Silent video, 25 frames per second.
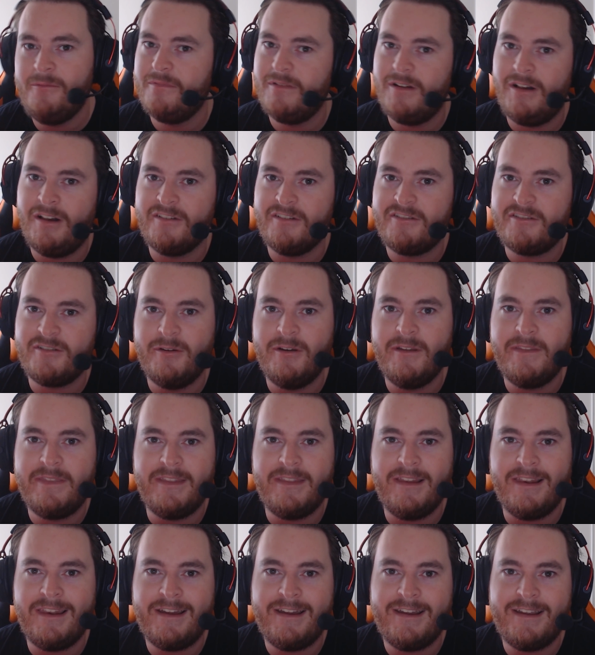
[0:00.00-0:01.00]
Also hit the
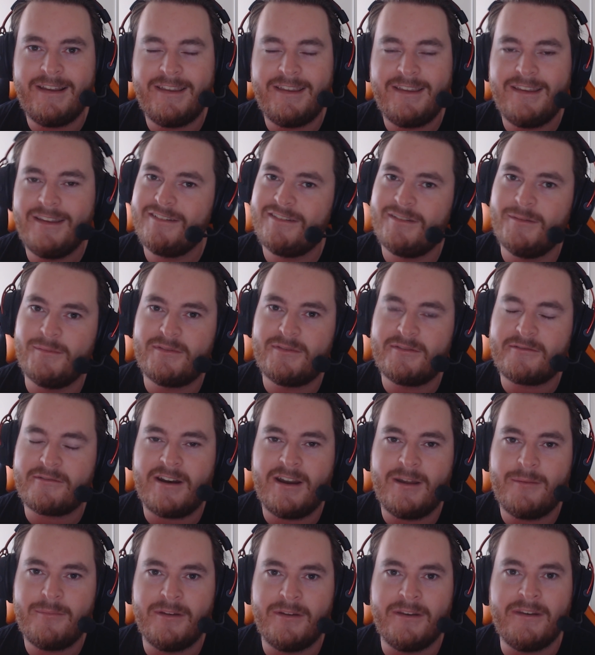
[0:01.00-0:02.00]
like,
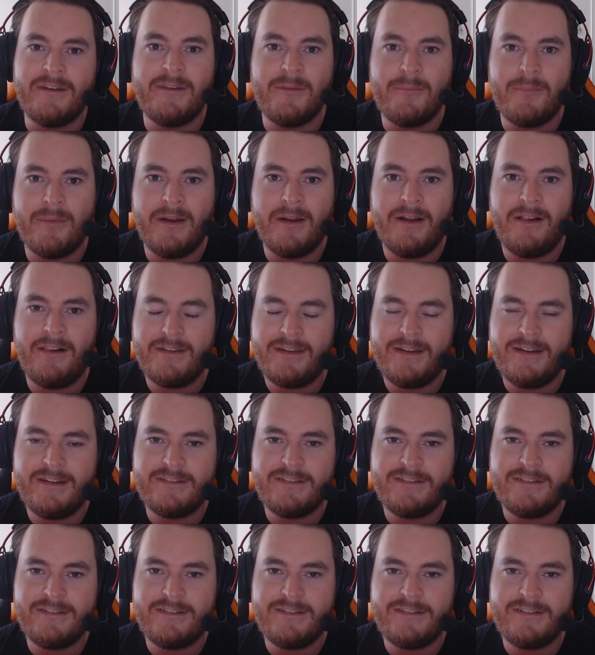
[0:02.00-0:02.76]
subscribe and the bell guys